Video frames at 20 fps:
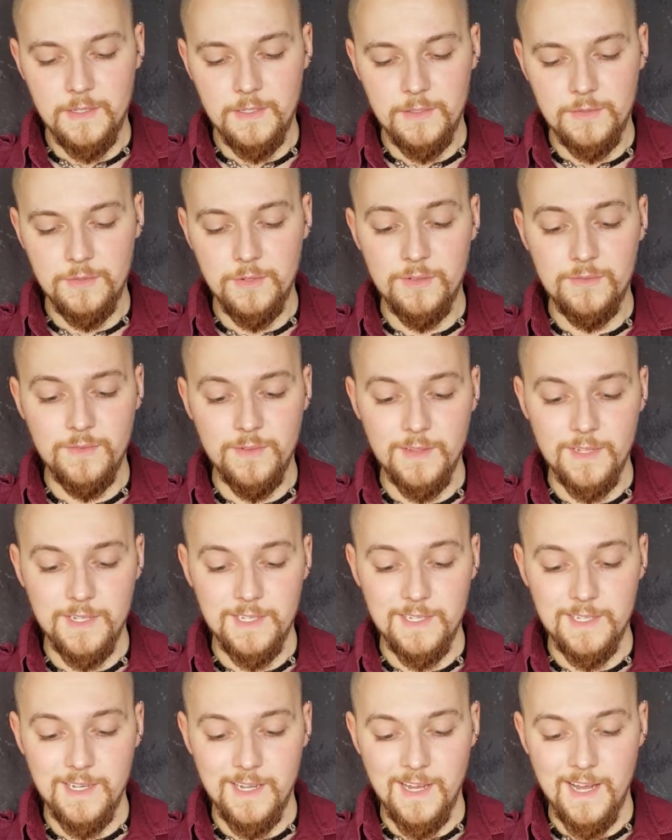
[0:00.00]

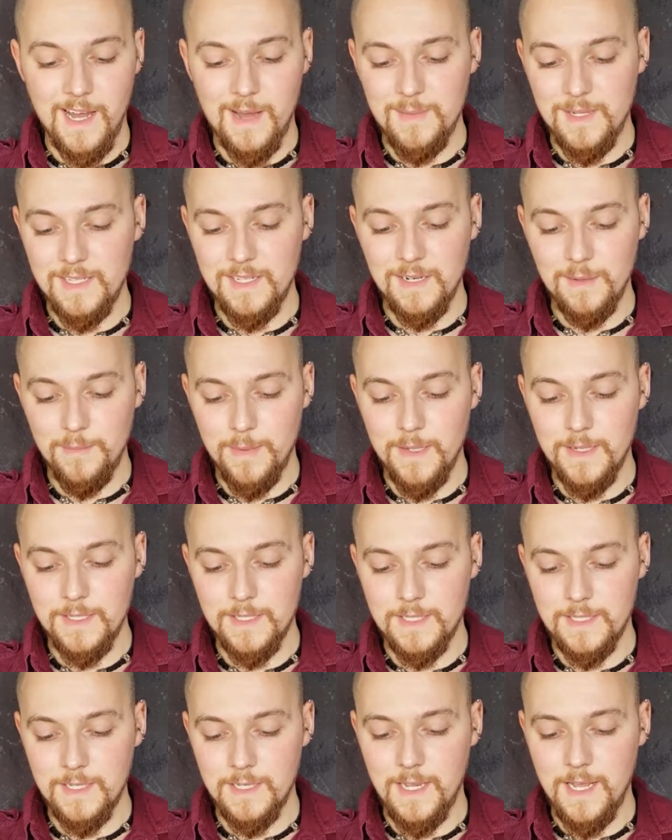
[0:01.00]
Truthfully, I'm a little
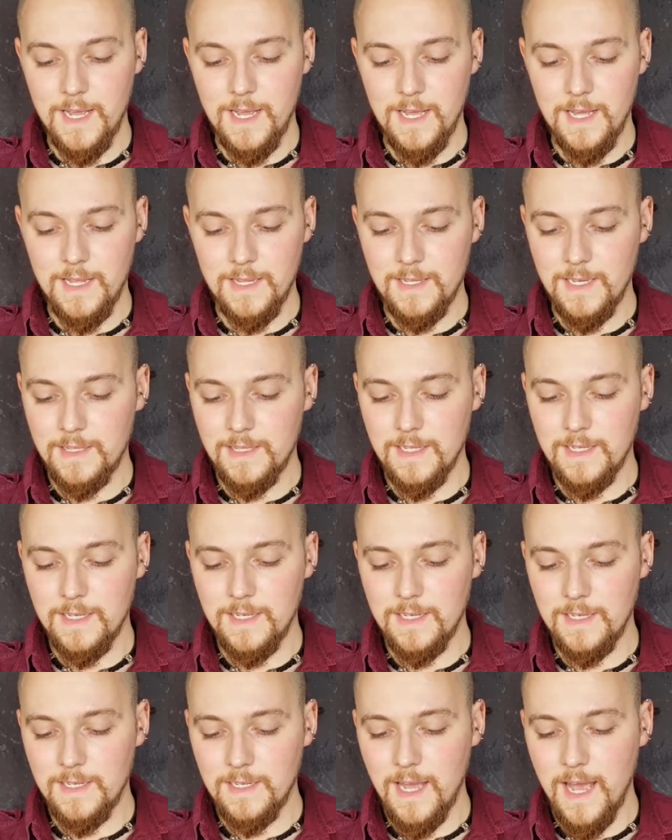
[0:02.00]
pissed that
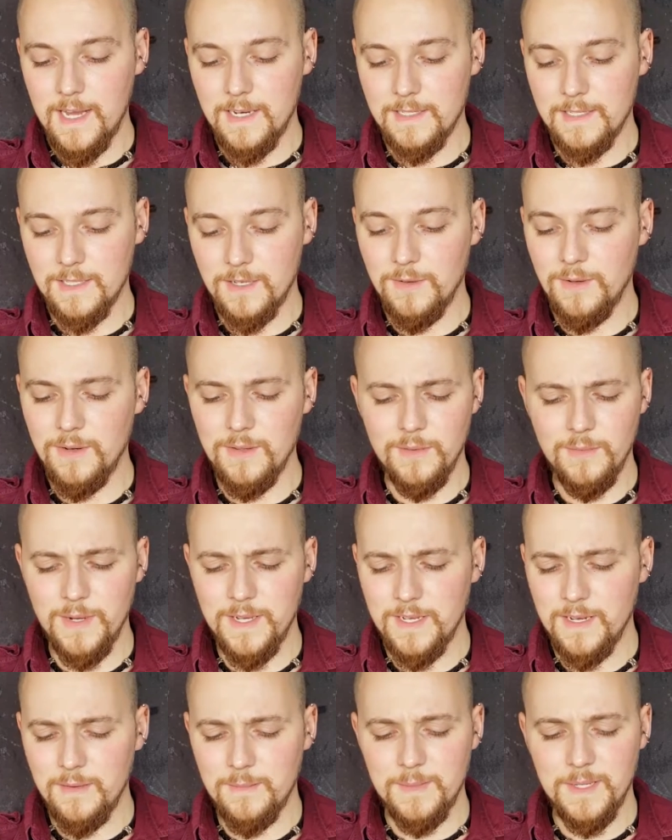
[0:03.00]
they had us go all the
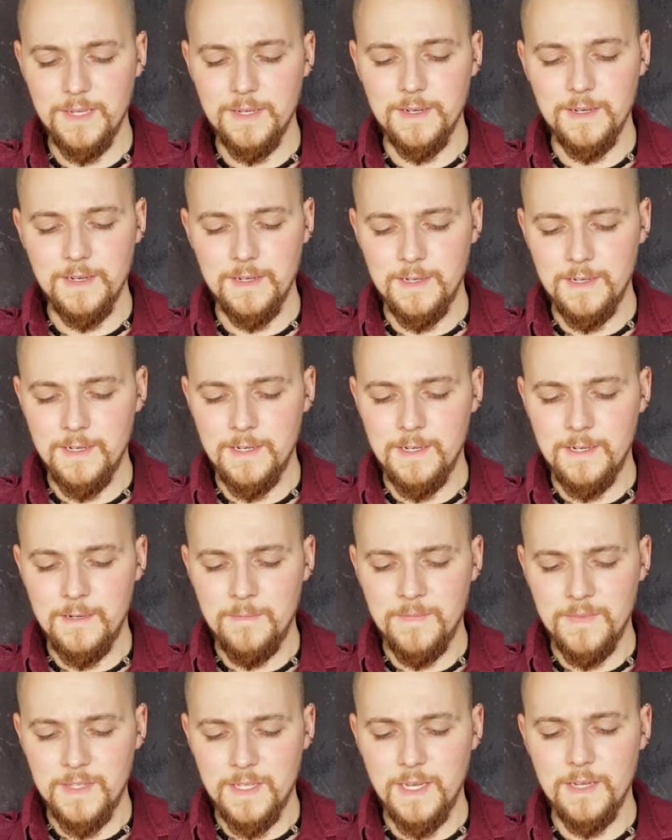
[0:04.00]
way up here.
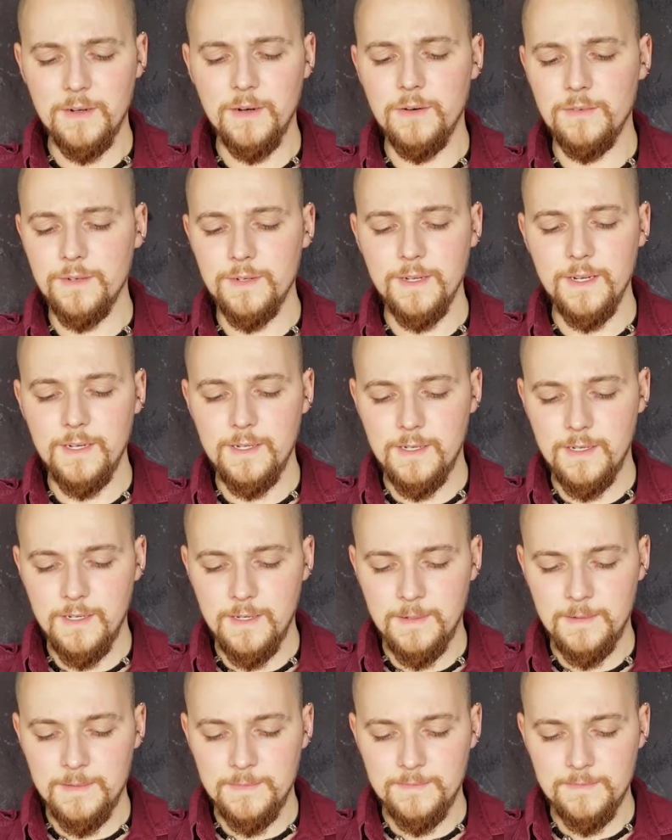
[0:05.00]
Get over it.
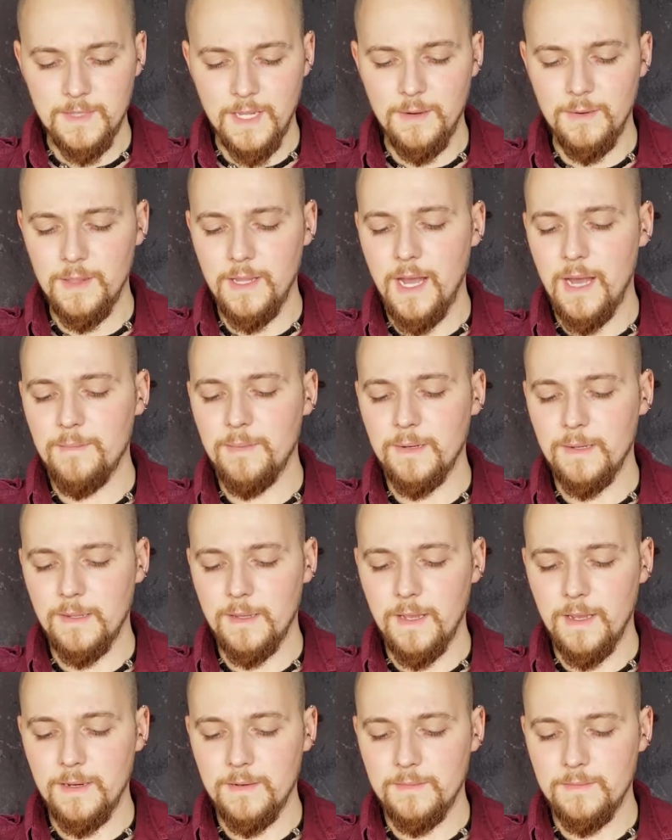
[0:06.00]
It will happen
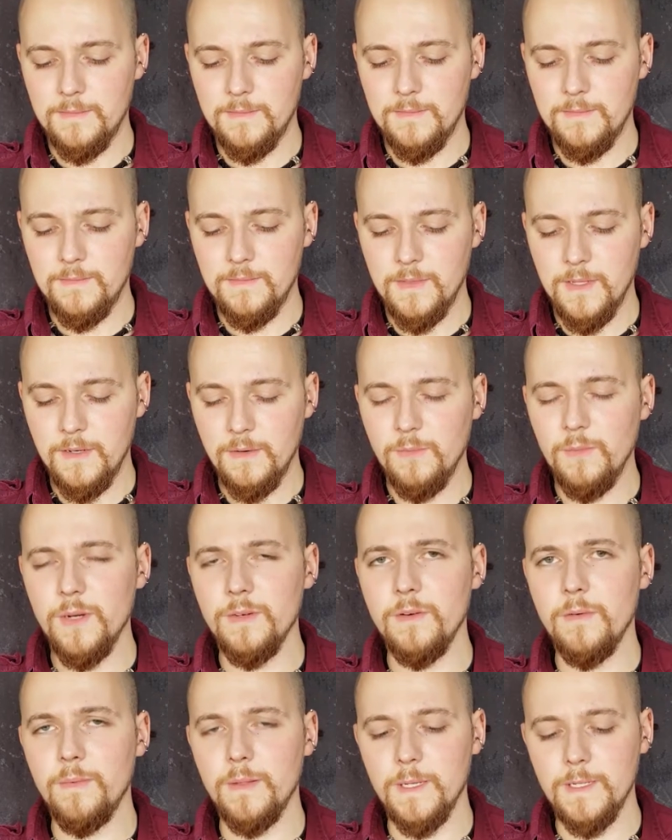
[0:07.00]
again. We're
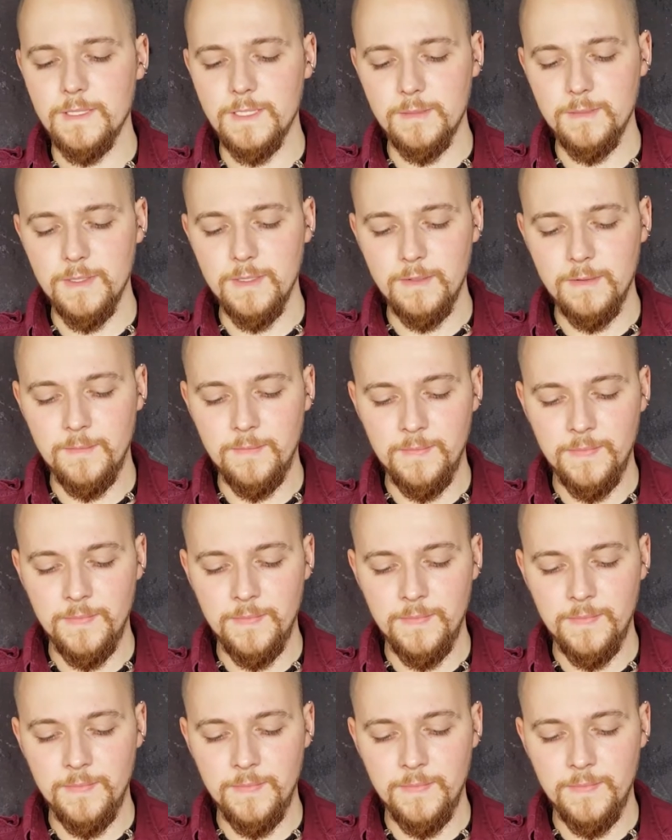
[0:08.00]
replaceable.